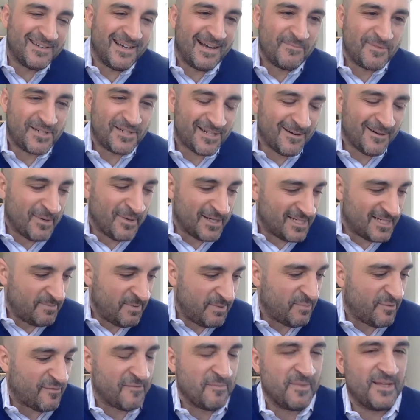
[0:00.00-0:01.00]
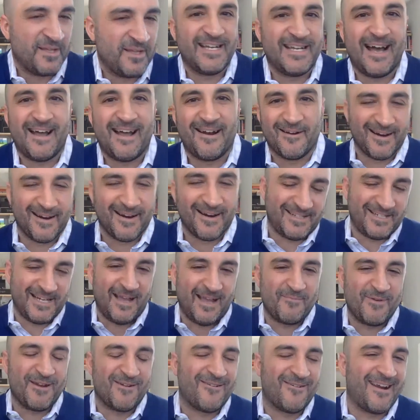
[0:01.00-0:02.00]
a bunch of people from the chat are going to
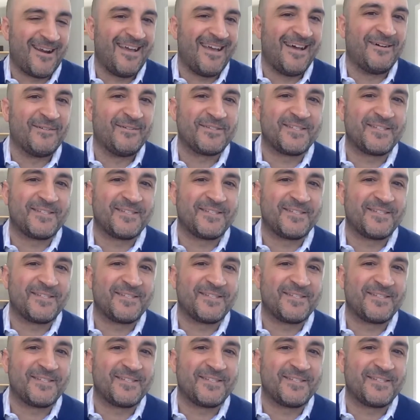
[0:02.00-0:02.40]
chime in right now.